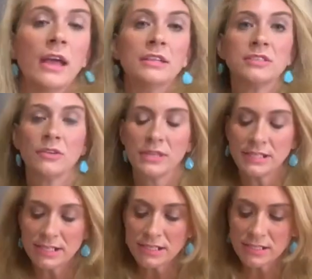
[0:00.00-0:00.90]
And so
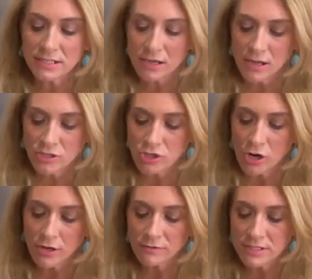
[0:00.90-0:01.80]
this is a
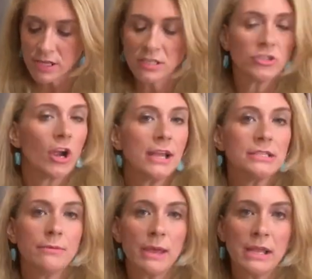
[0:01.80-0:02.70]
jar of
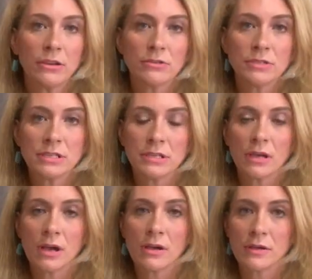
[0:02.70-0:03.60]
sun-dried tomatoes.
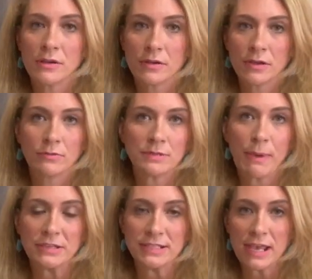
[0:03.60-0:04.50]
It was
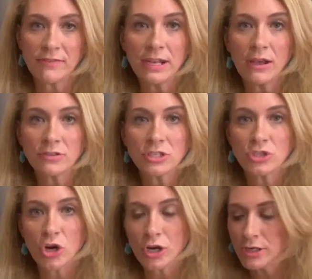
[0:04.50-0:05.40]
about 7-ounce
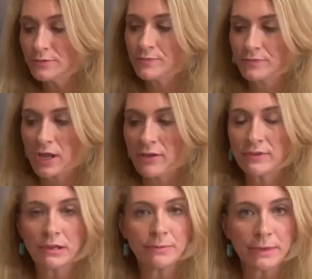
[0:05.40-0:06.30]
jar, not
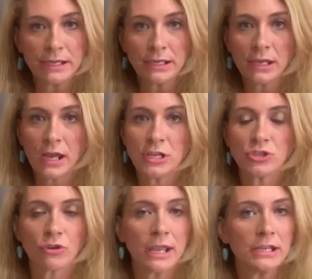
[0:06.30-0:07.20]
very big. I
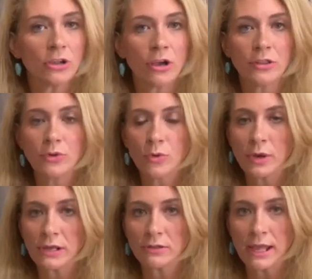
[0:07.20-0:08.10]
drained all the
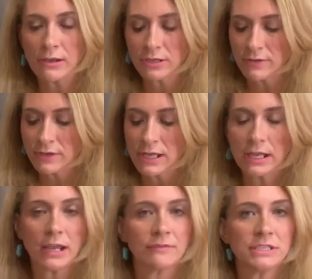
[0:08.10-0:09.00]
oil out of it,
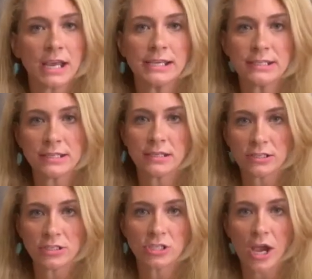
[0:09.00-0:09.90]
and I've diced
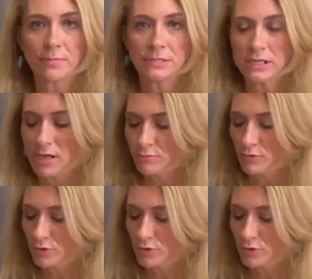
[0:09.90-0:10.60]
it, chopped it up